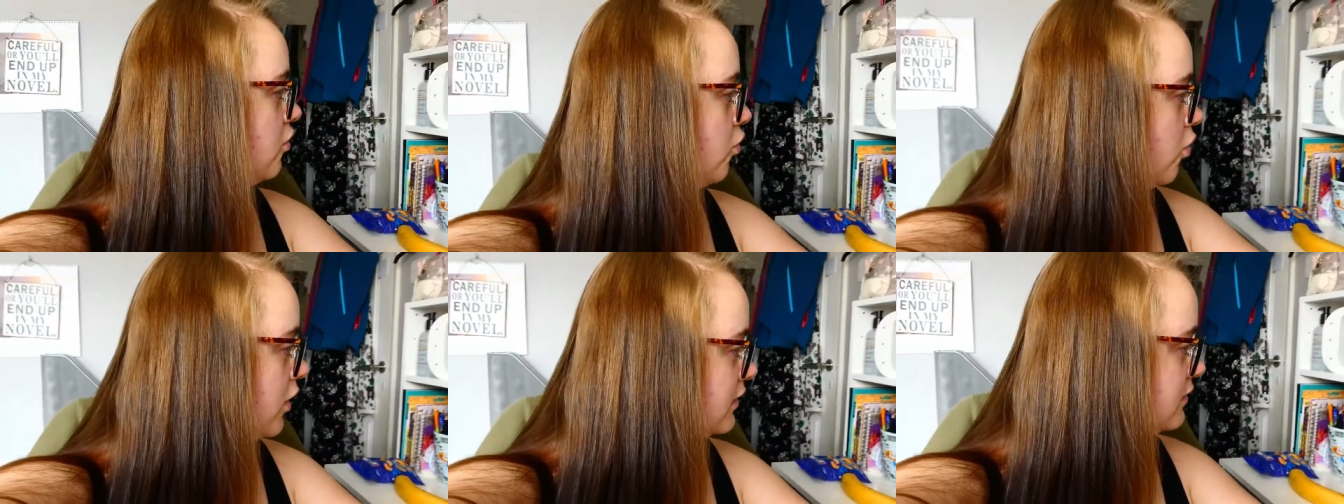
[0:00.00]

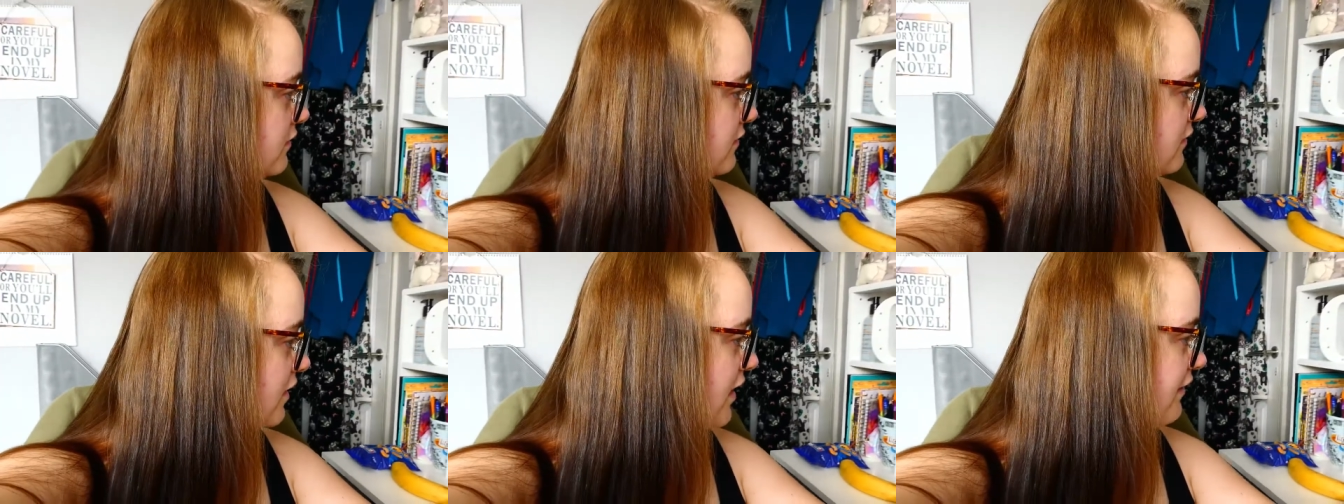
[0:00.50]

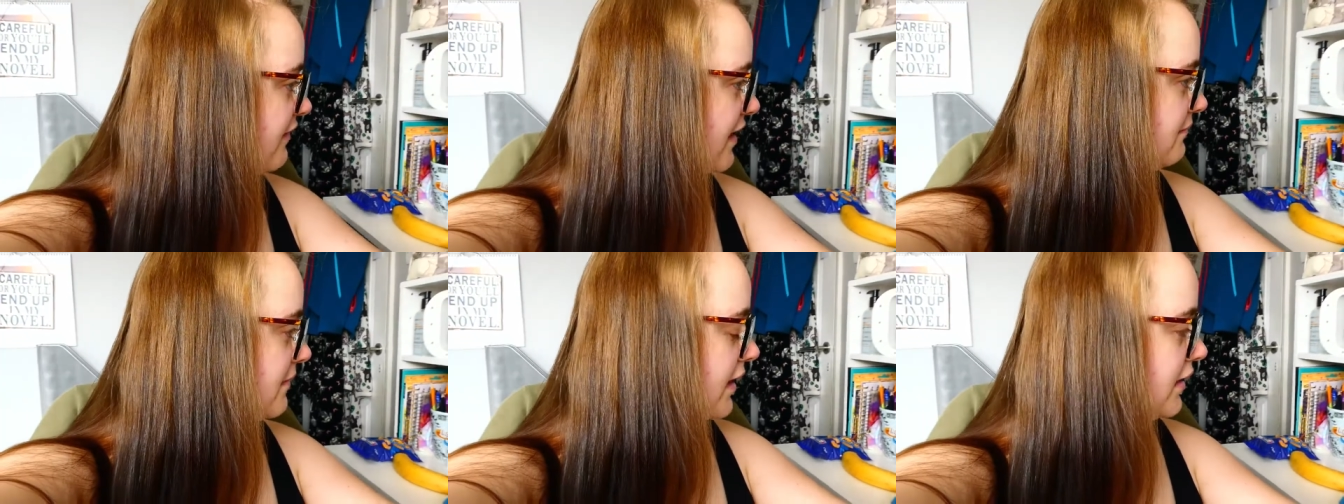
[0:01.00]
Once I've
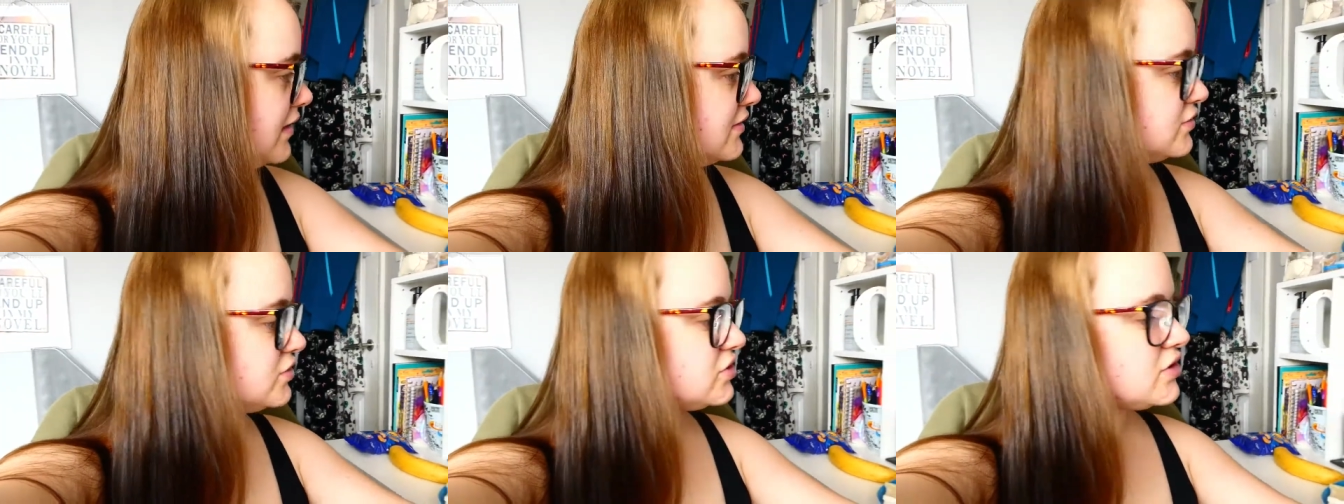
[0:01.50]
had my
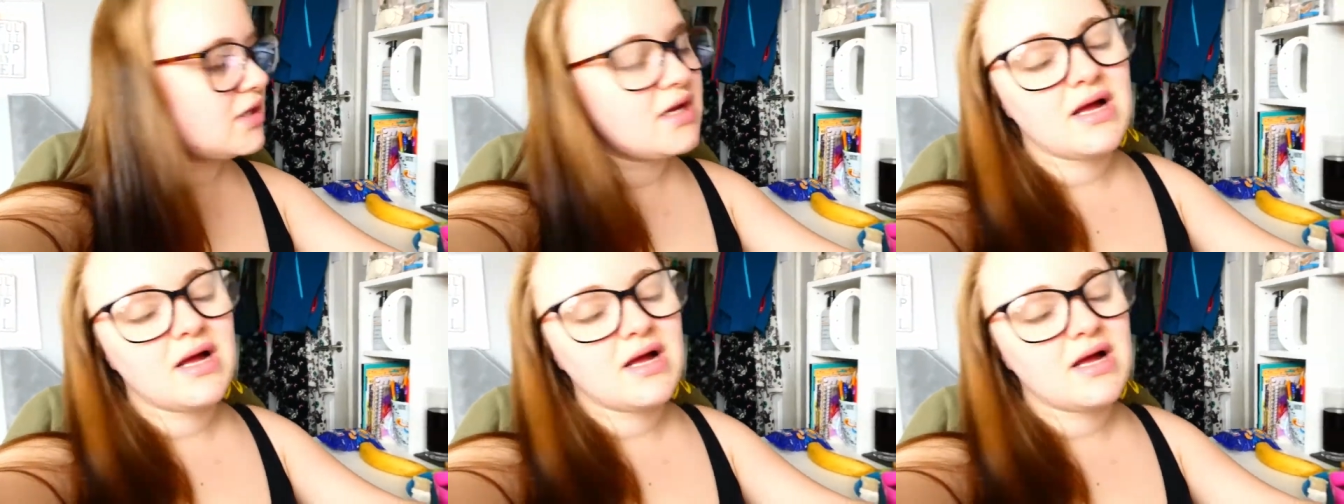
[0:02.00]
lunch,